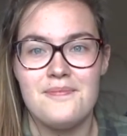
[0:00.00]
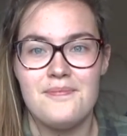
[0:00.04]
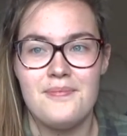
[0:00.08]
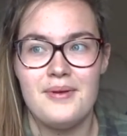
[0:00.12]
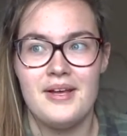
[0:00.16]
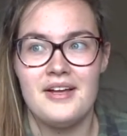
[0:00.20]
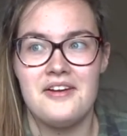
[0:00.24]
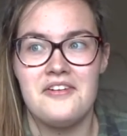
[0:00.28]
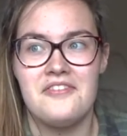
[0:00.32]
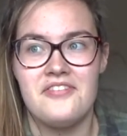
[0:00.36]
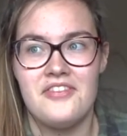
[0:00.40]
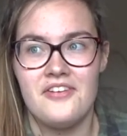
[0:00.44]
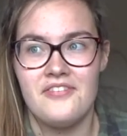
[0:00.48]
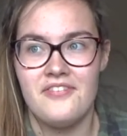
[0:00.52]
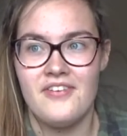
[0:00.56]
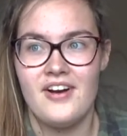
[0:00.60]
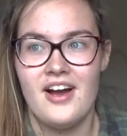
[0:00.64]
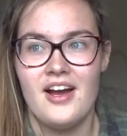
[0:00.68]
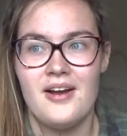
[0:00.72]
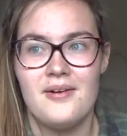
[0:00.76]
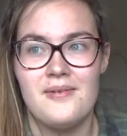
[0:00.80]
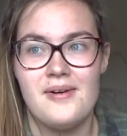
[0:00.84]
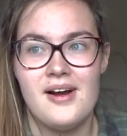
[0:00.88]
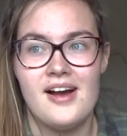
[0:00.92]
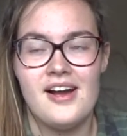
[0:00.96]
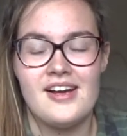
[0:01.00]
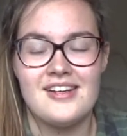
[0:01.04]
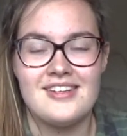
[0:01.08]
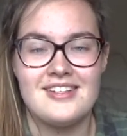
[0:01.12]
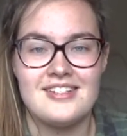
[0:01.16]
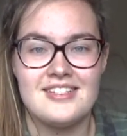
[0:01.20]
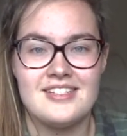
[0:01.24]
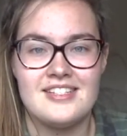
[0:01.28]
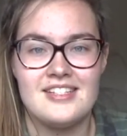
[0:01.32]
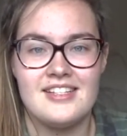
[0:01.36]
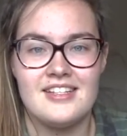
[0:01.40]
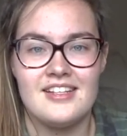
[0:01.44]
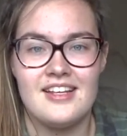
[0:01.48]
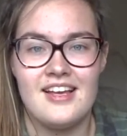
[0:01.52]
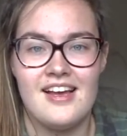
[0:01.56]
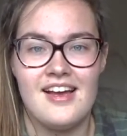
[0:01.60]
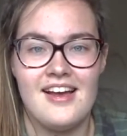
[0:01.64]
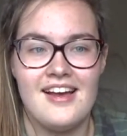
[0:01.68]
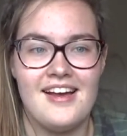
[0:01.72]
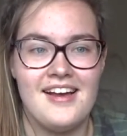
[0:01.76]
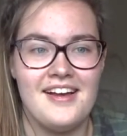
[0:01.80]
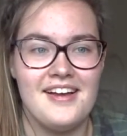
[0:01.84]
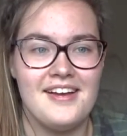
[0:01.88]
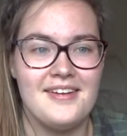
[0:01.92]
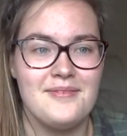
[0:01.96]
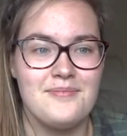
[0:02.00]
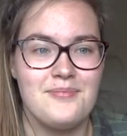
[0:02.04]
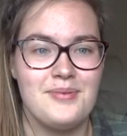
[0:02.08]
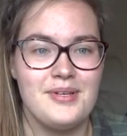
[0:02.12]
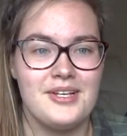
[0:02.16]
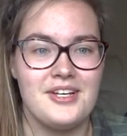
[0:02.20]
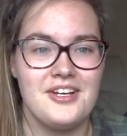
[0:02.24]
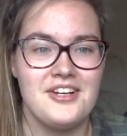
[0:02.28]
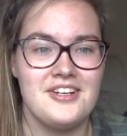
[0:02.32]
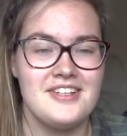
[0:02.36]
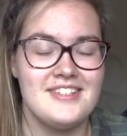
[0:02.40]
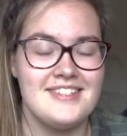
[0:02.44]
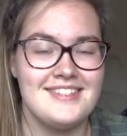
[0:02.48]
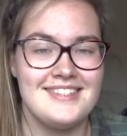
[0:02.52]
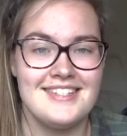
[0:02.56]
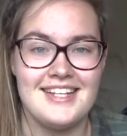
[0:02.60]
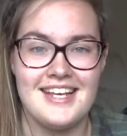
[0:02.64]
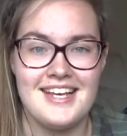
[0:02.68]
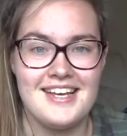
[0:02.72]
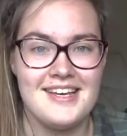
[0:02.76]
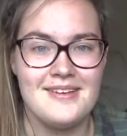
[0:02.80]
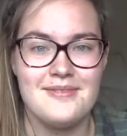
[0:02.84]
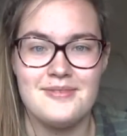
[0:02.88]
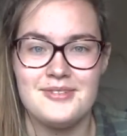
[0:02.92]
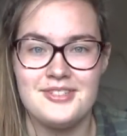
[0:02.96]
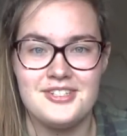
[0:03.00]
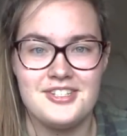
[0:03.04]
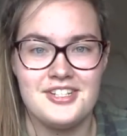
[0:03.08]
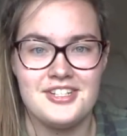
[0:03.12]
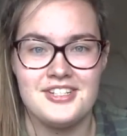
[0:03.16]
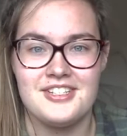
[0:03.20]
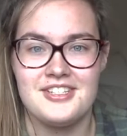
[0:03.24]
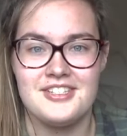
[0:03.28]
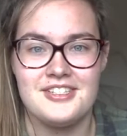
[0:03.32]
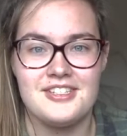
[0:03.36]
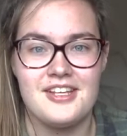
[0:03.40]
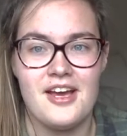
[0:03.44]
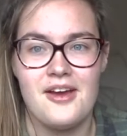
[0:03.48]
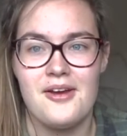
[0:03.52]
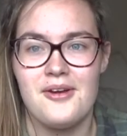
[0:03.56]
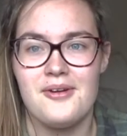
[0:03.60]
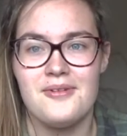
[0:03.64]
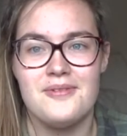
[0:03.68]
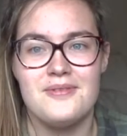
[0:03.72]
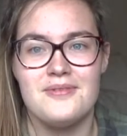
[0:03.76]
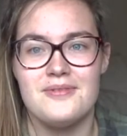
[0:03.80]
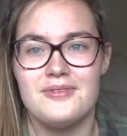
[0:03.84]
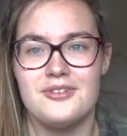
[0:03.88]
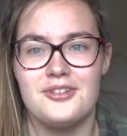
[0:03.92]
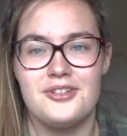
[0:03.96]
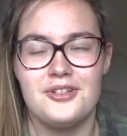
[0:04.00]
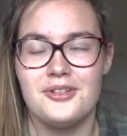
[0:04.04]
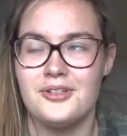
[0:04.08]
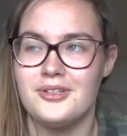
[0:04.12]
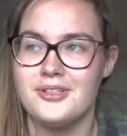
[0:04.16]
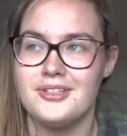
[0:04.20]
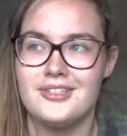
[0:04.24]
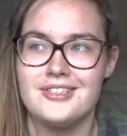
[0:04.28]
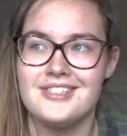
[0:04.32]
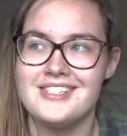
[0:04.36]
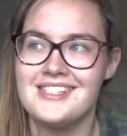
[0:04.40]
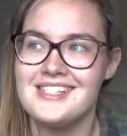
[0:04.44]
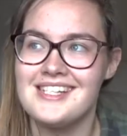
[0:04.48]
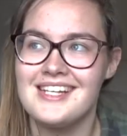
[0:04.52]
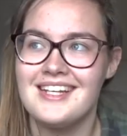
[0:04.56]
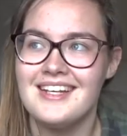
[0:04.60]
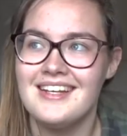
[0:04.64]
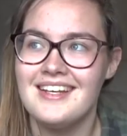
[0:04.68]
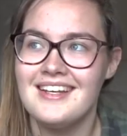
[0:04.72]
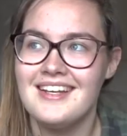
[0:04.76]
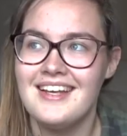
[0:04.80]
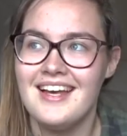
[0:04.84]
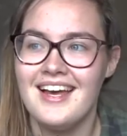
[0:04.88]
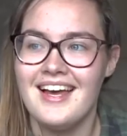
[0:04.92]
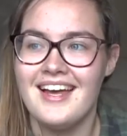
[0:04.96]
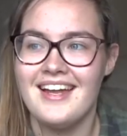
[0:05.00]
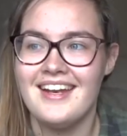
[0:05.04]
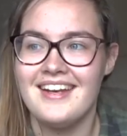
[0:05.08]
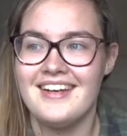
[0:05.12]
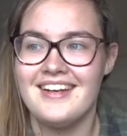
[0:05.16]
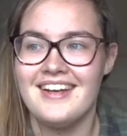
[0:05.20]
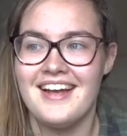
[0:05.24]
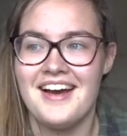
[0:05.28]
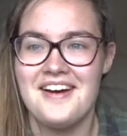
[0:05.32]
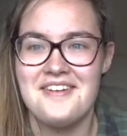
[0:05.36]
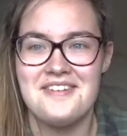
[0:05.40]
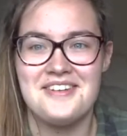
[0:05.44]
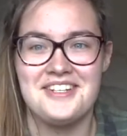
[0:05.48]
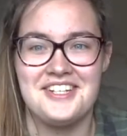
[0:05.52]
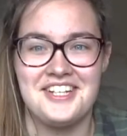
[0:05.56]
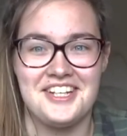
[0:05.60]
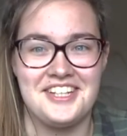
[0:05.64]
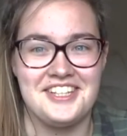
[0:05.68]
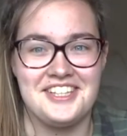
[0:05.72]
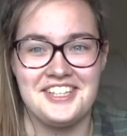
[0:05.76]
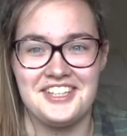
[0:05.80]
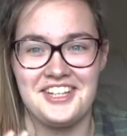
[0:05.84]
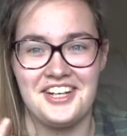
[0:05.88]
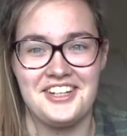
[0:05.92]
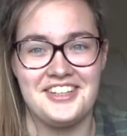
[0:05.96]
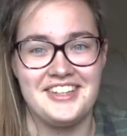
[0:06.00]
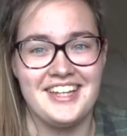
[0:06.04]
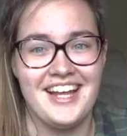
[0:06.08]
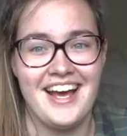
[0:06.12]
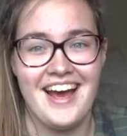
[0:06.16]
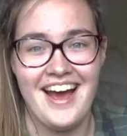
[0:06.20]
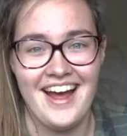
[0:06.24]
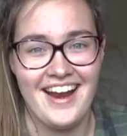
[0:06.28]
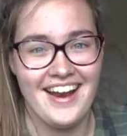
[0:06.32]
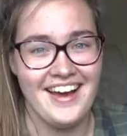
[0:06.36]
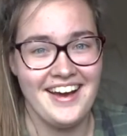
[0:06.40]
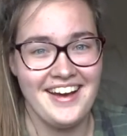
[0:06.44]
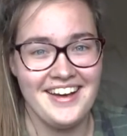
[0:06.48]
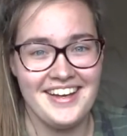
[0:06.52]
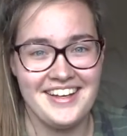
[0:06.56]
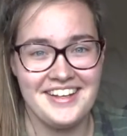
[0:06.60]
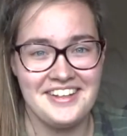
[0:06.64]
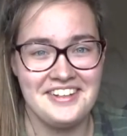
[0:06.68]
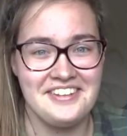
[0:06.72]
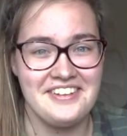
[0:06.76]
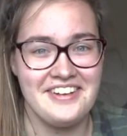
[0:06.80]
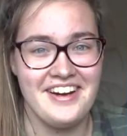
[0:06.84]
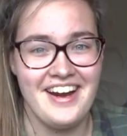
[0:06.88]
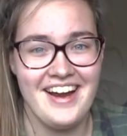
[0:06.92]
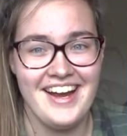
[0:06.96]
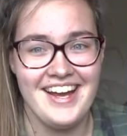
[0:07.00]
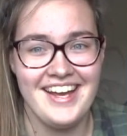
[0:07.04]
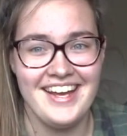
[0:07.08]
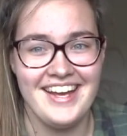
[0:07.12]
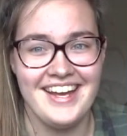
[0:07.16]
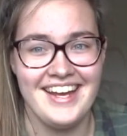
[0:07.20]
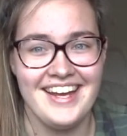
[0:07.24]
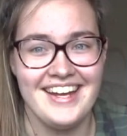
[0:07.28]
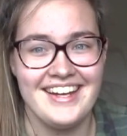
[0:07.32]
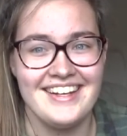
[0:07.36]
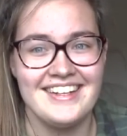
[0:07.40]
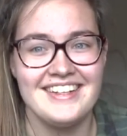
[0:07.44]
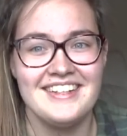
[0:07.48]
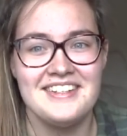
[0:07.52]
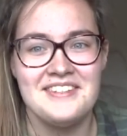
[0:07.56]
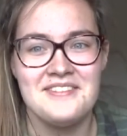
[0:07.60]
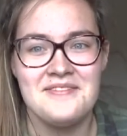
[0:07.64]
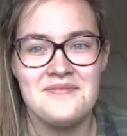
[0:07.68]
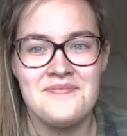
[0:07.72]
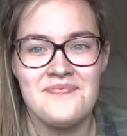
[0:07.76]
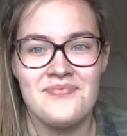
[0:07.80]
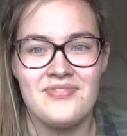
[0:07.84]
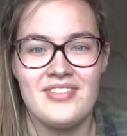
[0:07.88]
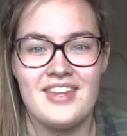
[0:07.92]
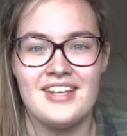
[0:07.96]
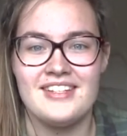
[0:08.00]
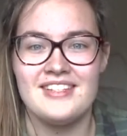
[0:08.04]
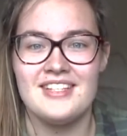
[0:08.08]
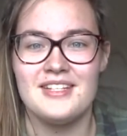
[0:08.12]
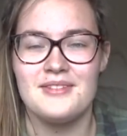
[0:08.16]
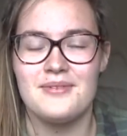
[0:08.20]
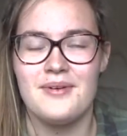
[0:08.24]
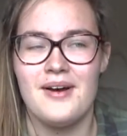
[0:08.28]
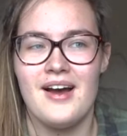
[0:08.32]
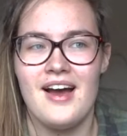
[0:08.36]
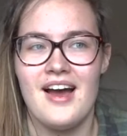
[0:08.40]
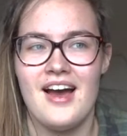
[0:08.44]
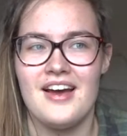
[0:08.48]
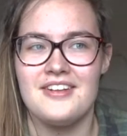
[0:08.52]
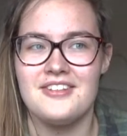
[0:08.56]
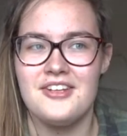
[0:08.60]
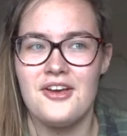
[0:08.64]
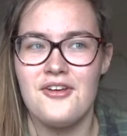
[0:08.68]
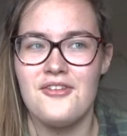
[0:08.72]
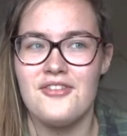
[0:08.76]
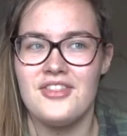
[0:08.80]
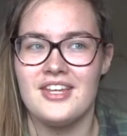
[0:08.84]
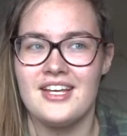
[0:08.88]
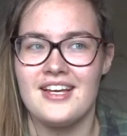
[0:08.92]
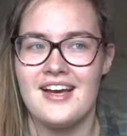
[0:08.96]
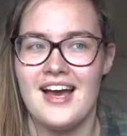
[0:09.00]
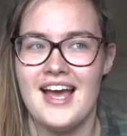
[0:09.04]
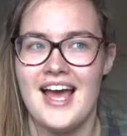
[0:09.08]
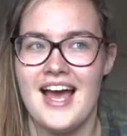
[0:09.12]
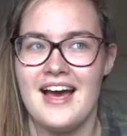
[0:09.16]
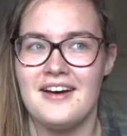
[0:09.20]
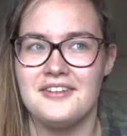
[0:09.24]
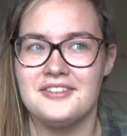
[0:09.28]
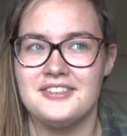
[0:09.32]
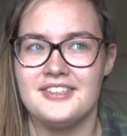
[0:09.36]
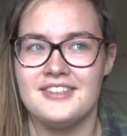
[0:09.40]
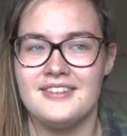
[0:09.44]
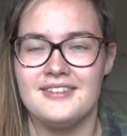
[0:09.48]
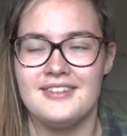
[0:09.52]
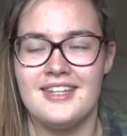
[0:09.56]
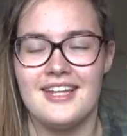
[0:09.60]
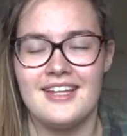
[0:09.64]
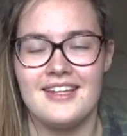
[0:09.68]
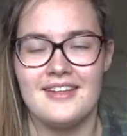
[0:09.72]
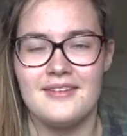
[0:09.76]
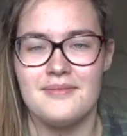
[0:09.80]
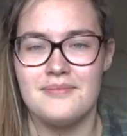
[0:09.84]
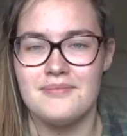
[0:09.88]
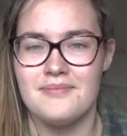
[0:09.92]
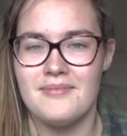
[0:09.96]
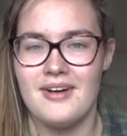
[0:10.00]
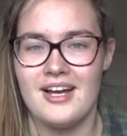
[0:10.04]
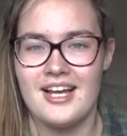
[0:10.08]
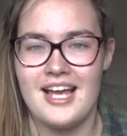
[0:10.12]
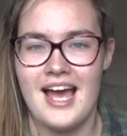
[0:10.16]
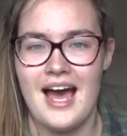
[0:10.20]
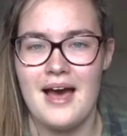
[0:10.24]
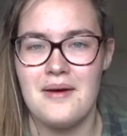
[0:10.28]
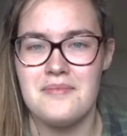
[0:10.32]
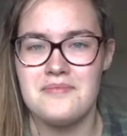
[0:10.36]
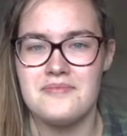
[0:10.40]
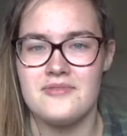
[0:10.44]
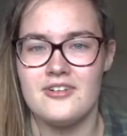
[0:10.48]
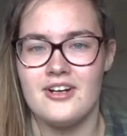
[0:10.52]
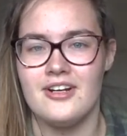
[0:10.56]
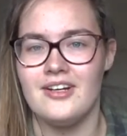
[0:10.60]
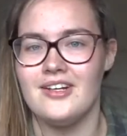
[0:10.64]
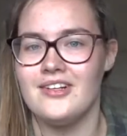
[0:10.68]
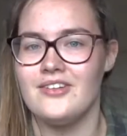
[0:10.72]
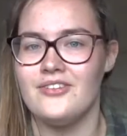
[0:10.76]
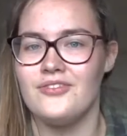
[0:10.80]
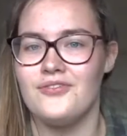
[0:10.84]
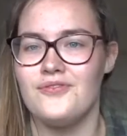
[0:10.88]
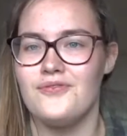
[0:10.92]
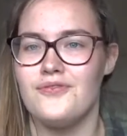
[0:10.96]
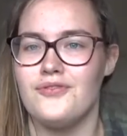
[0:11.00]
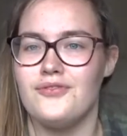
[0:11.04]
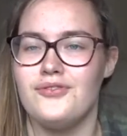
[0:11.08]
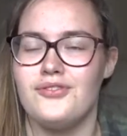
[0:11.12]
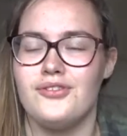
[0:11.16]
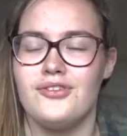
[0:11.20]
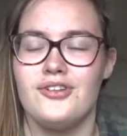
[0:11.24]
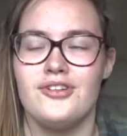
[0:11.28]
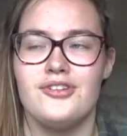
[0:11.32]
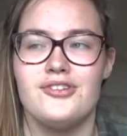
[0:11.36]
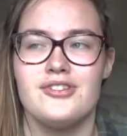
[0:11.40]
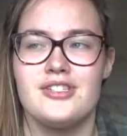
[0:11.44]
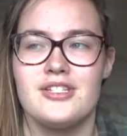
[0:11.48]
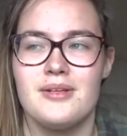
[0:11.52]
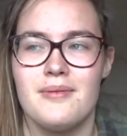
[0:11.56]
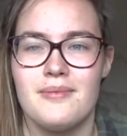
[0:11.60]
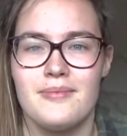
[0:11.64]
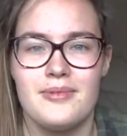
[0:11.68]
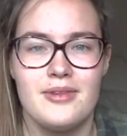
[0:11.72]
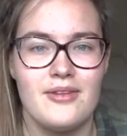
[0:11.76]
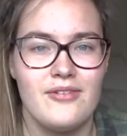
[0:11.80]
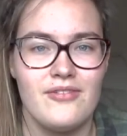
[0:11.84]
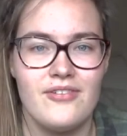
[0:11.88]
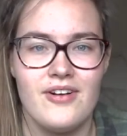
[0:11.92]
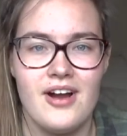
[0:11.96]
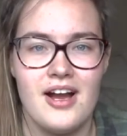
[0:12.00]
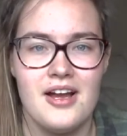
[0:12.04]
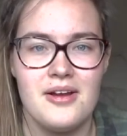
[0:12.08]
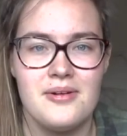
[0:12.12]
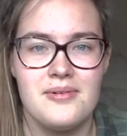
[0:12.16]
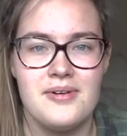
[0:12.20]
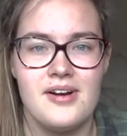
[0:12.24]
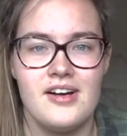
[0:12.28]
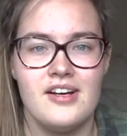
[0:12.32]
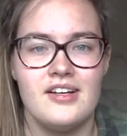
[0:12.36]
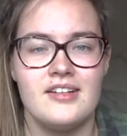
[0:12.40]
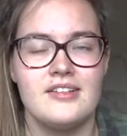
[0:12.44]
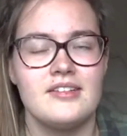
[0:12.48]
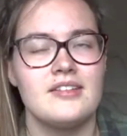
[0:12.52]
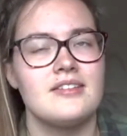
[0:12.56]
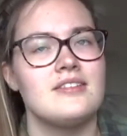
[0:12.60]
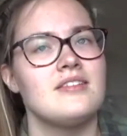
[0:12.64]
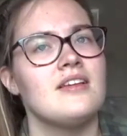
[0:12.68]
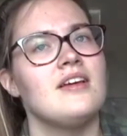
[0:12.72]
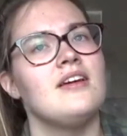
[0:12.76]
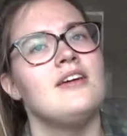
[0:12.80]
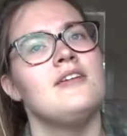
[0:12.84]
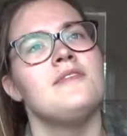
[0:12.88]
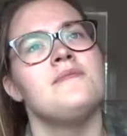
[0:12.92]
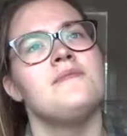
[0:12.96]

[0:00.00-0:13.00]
bit of the fireworks, because it was just so good, and I was just sat there like crying. This is why I don't think I held my camera through some of the fireworks.